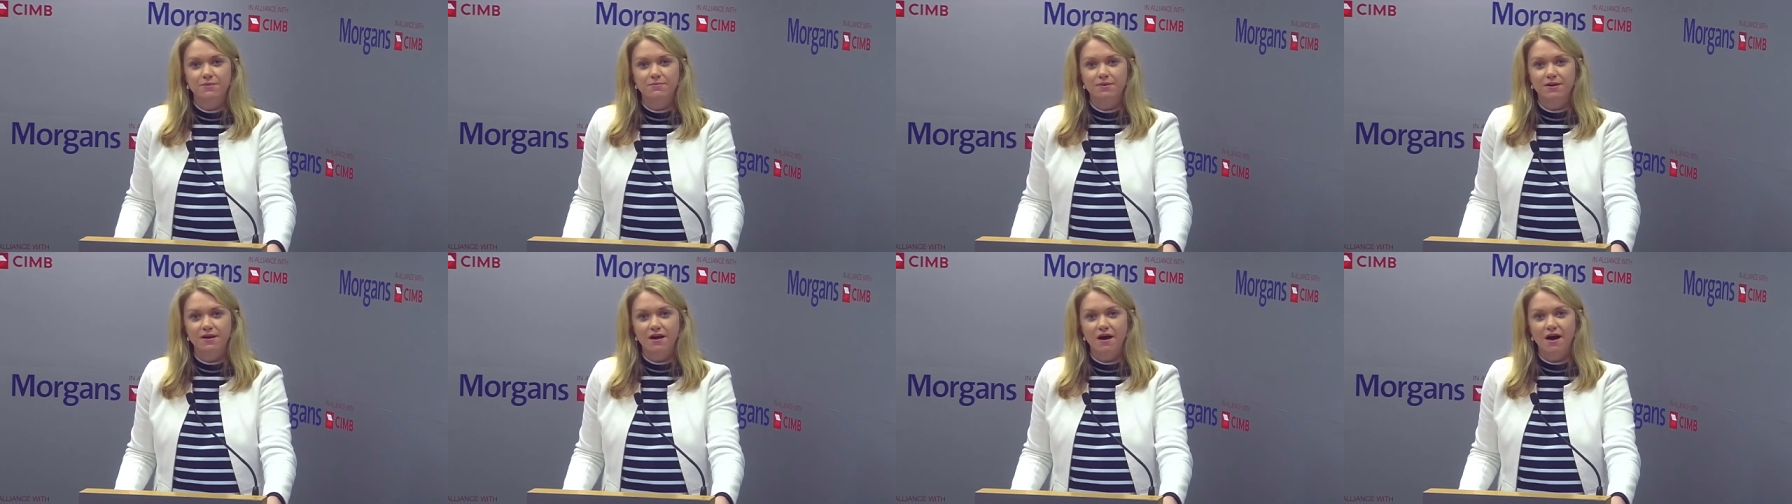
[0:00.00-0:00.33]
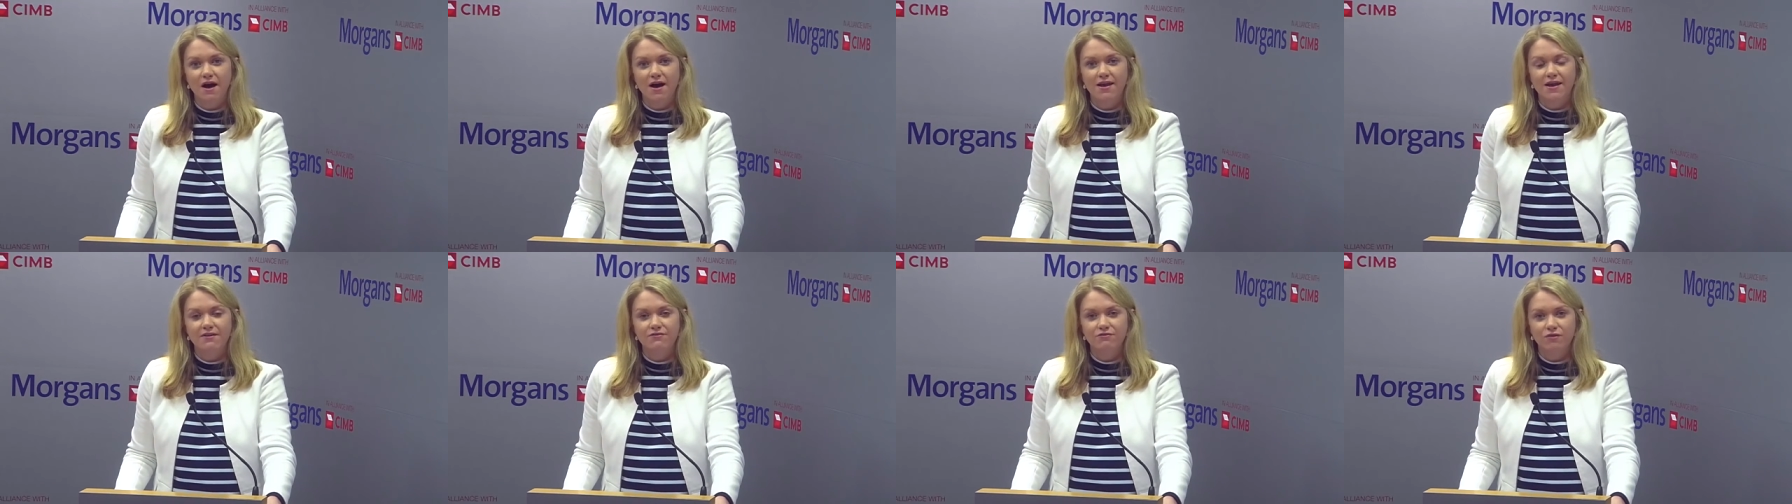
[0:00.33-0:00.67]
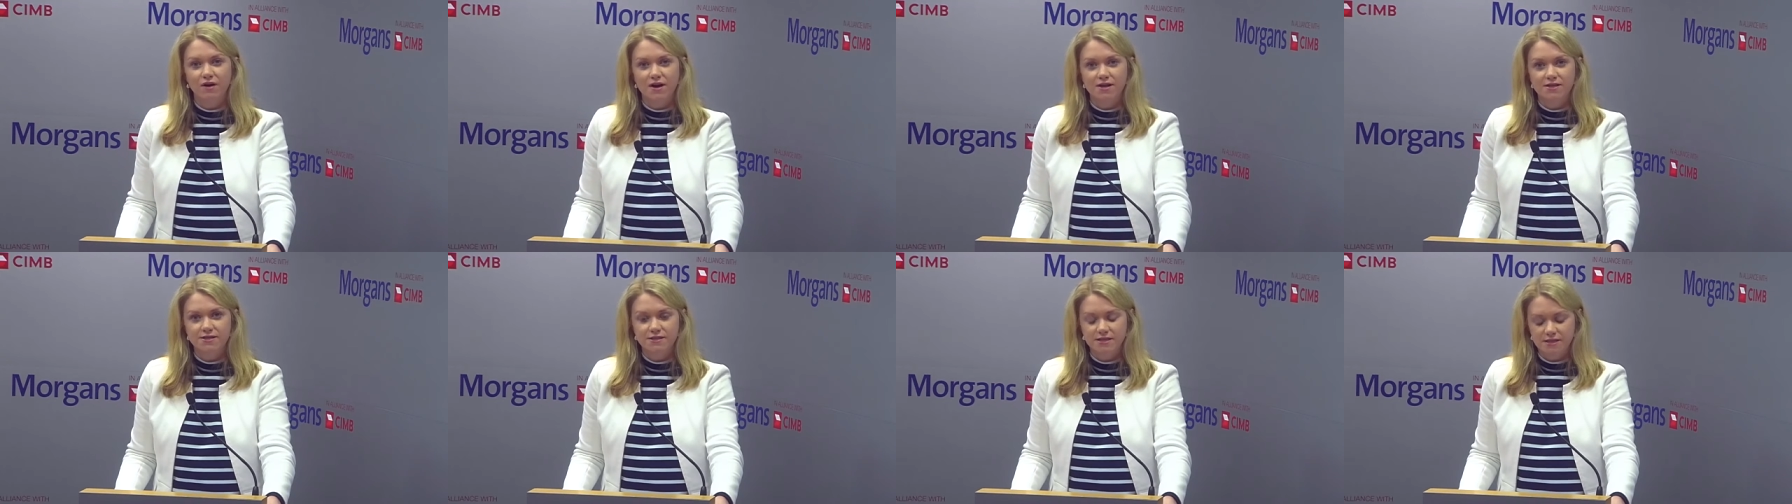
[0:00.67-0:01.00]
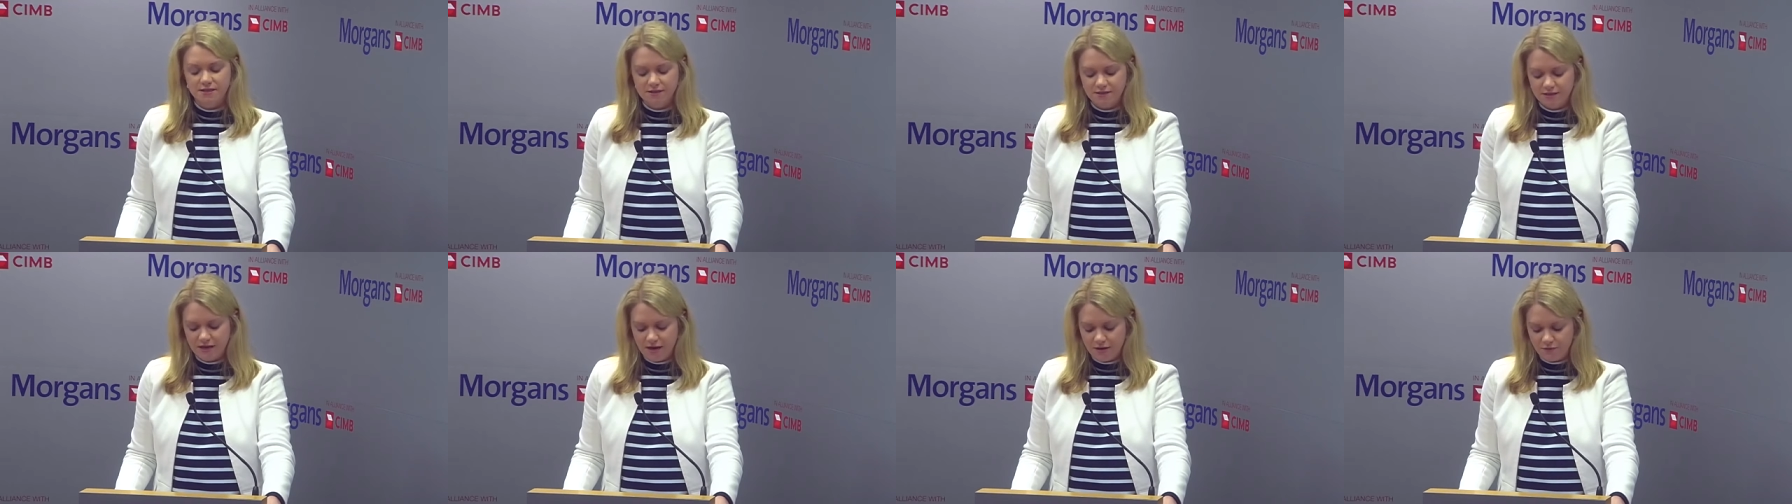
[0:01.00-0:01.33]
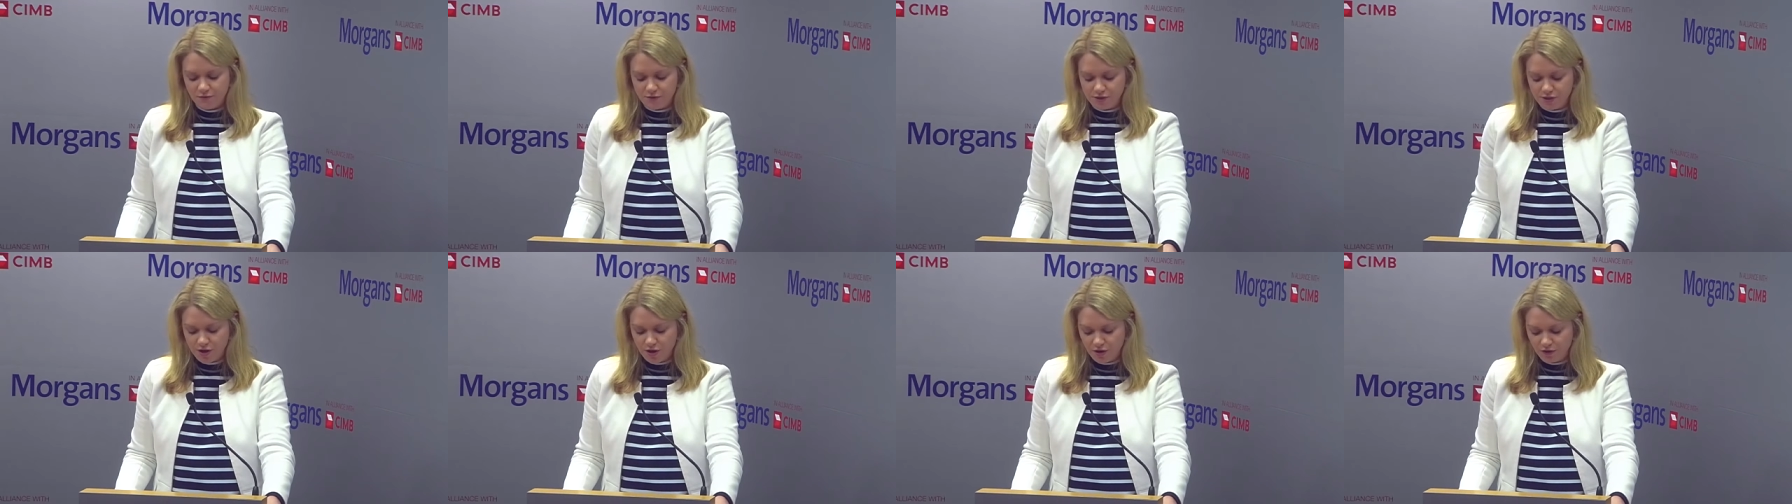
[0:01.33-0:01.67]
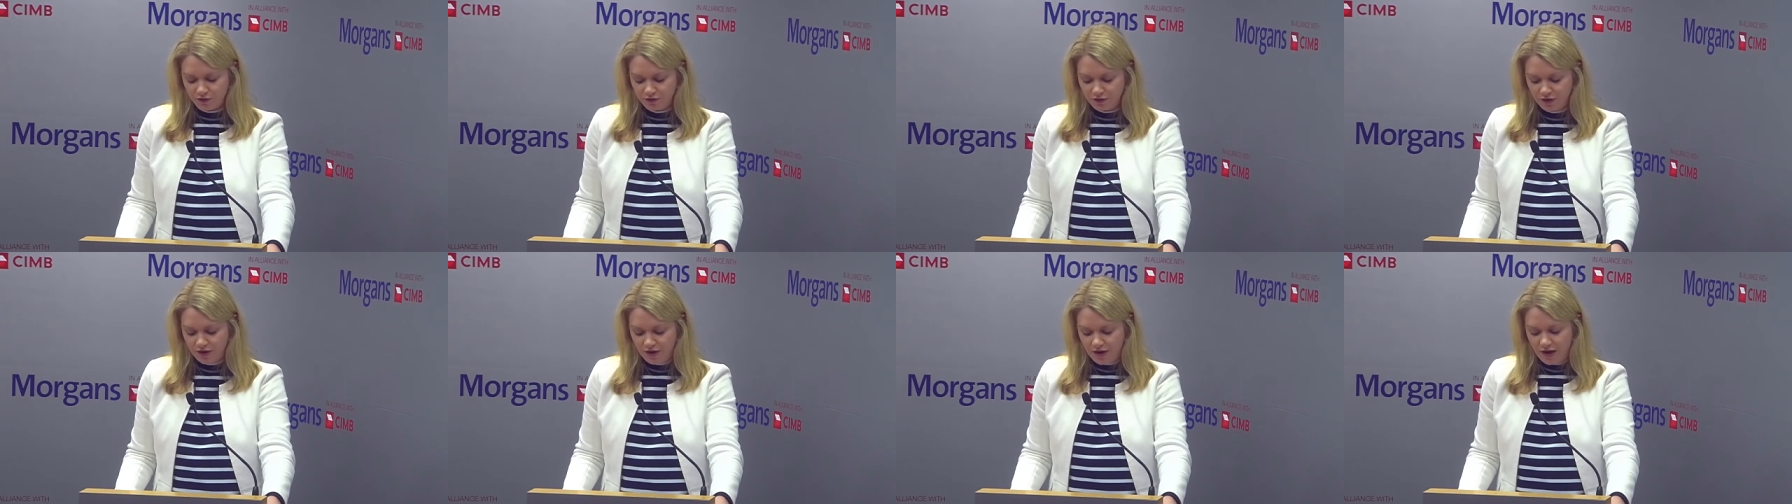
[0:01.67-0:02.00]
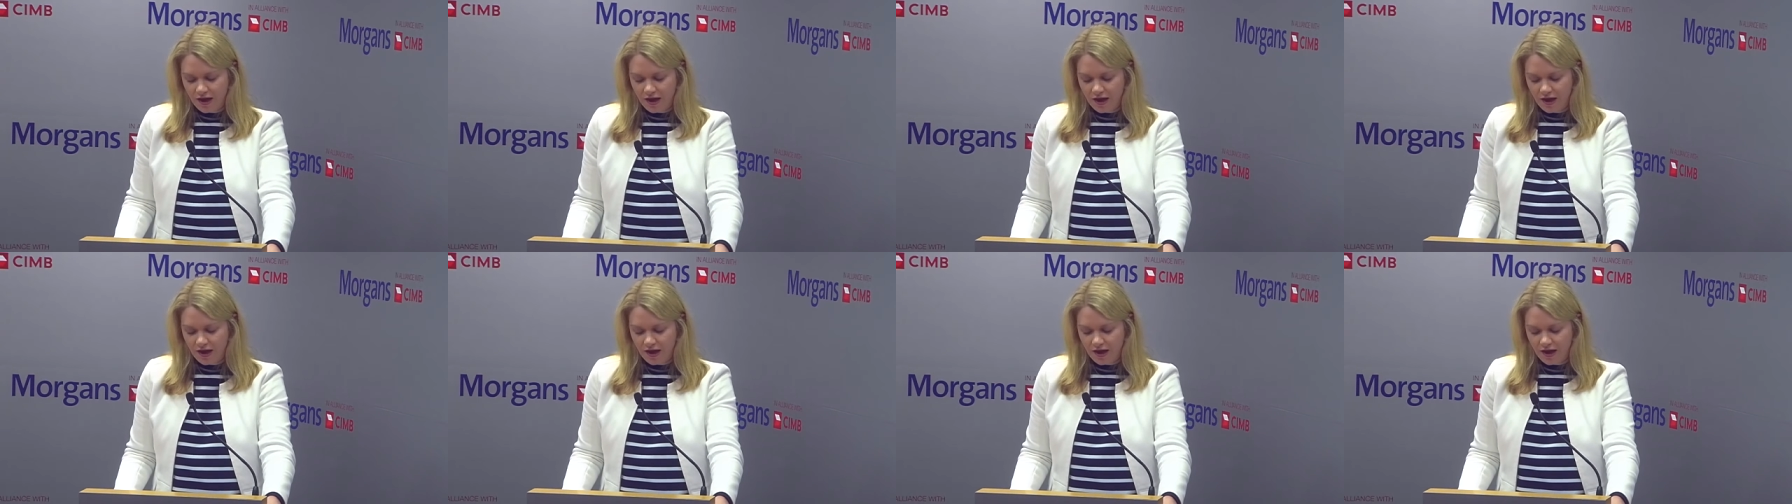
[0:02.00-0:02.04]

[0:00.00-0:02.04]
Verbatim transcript: benign FY16 result.